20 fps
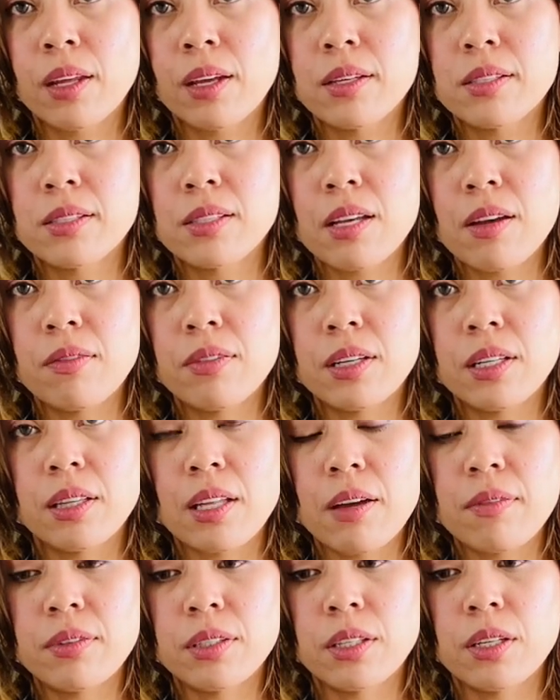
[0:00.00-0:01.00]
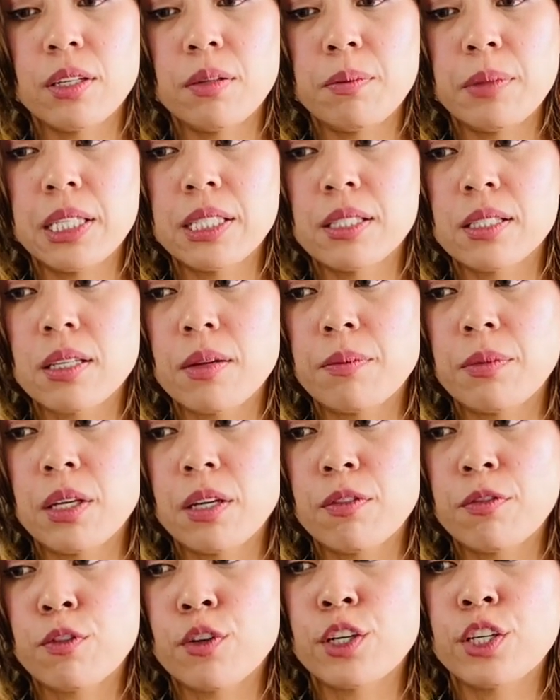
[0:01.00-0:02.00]
7-Eleven could mean
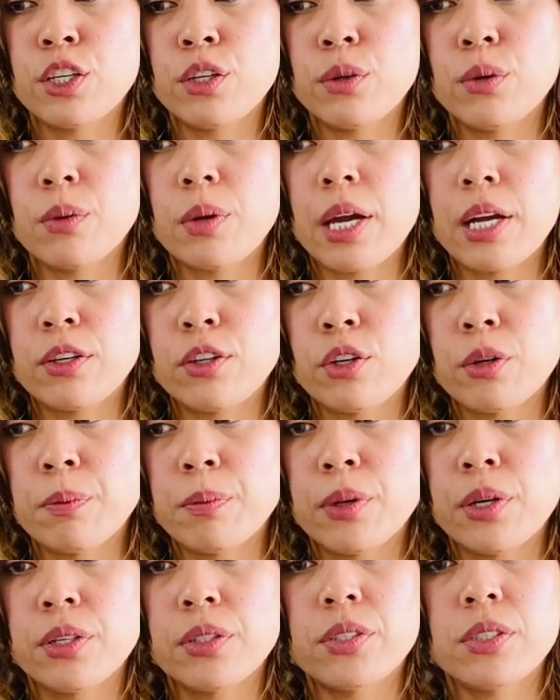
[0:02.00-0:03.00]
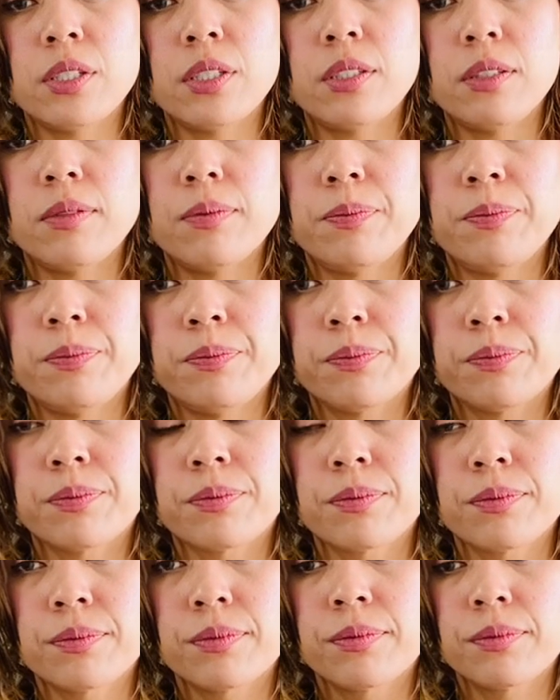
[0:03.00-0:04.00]
something for you and your person.
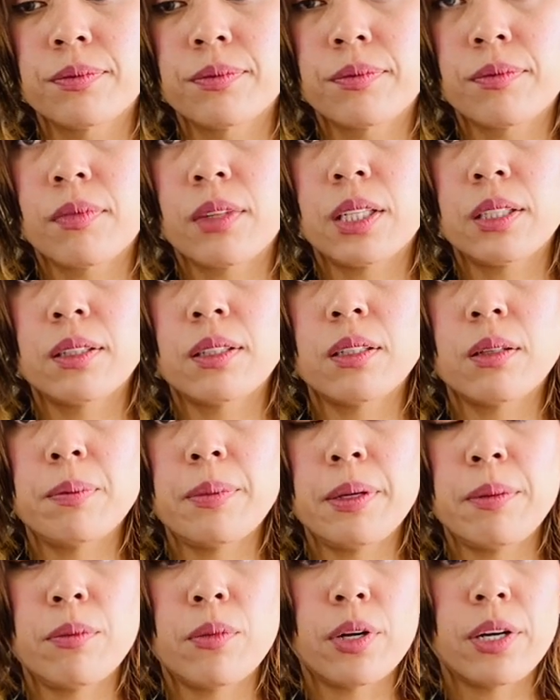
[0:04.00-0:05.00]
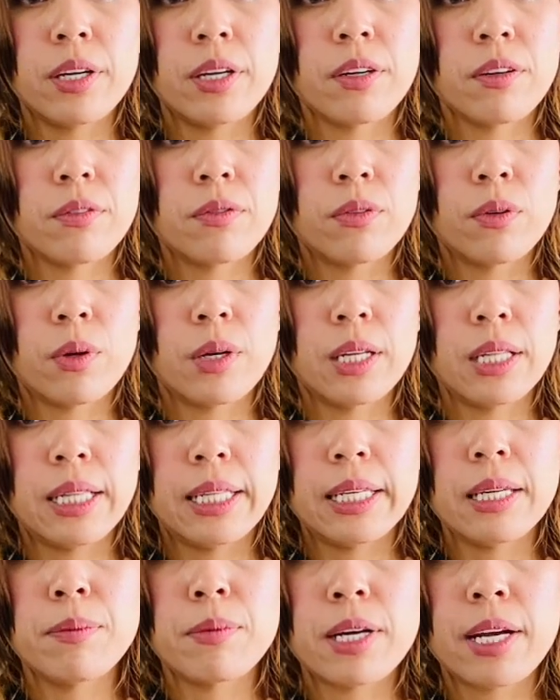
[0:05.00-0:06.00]
A little bit more here for
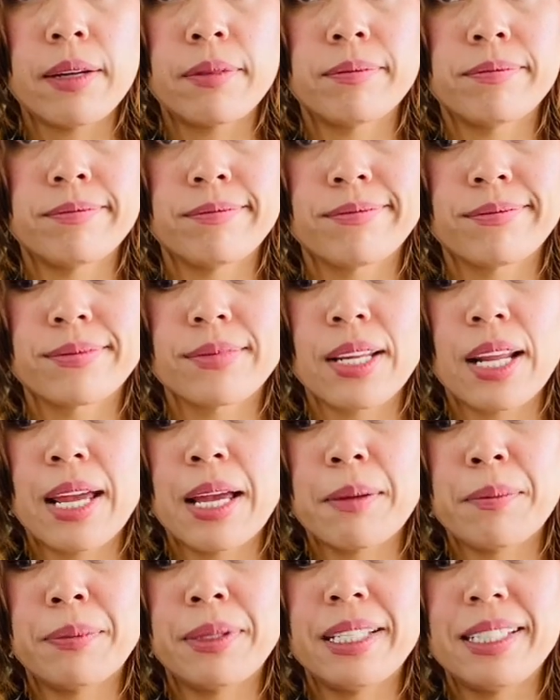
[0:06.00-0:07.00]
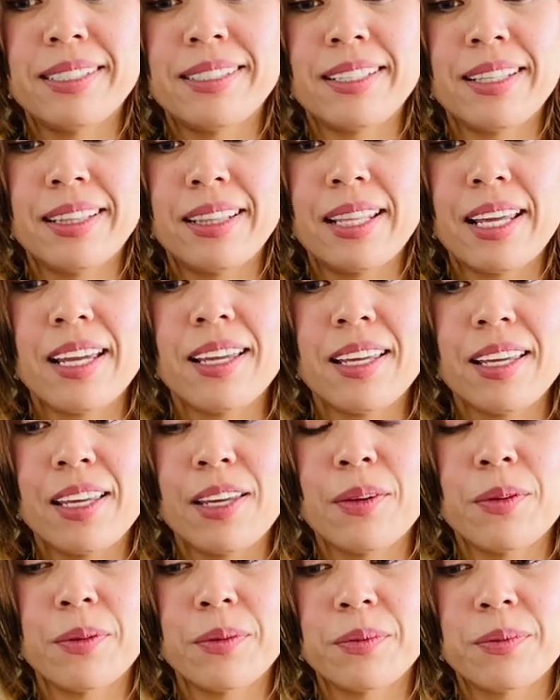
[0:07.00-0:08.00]
Libra. Please and thank
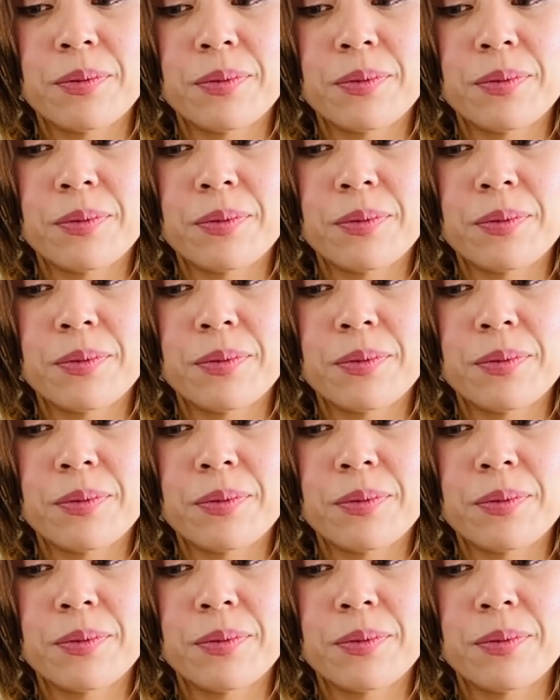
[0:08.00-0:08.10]
you.